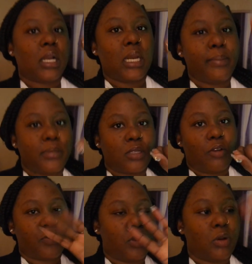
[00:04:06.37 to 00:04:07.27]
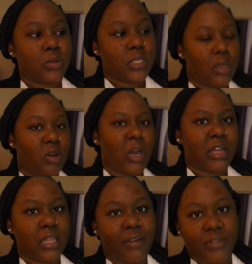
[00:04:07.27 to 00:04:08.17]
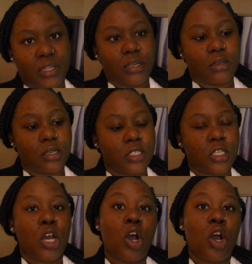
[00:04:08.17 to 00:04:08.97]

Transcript: clips of the hotel or how everything looks